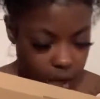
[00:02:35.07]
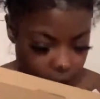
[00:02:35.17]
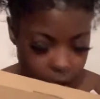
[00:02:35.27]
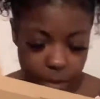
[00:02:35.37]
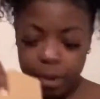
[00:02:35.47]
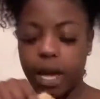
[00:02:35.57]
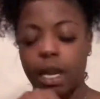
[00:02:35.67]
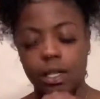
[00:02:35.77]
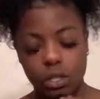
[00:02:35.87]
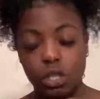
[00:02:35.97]
I hope they
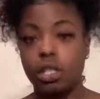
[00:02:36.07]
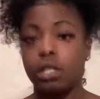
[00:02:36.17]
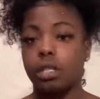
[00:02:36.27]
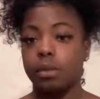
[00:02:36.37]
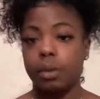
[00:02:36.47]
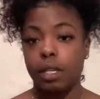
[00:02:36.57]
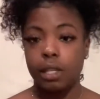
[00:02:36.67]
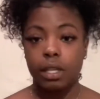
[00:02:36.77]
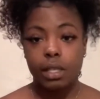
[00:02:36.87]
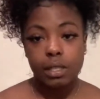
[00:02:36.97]
got instructions,
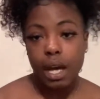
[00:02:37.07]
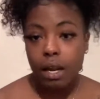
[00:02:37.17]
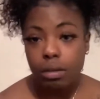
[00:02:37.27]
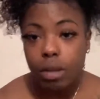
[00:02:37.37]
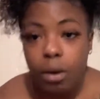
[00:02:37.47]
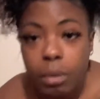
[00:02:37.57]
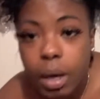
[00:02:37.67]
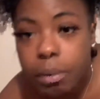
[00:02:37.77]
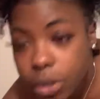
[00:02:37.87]
because I don't know what I'm